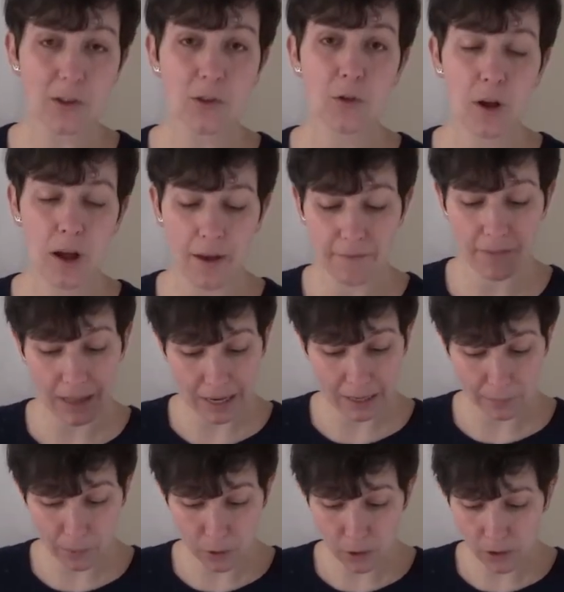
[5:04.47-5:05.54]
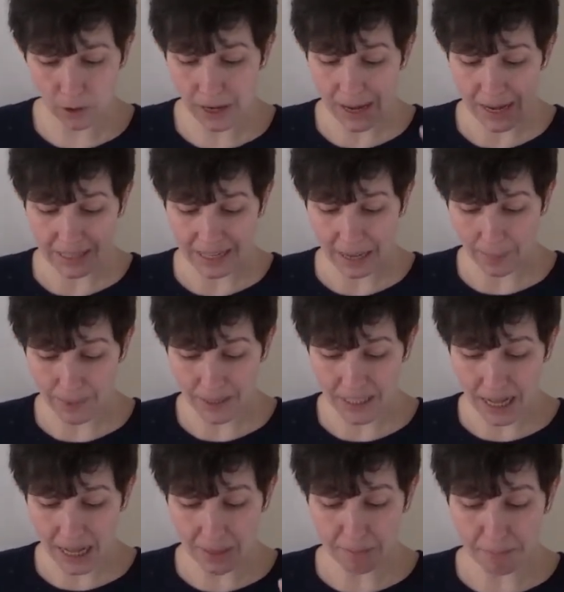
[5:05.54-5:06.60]
to have labor,
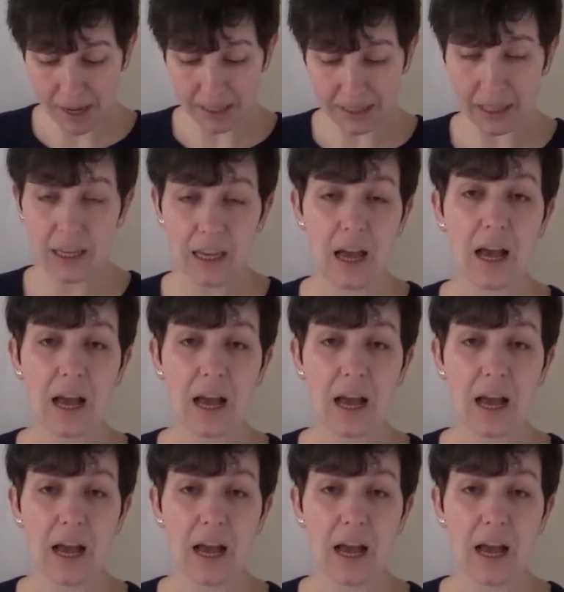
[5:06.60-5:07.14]
capital, money,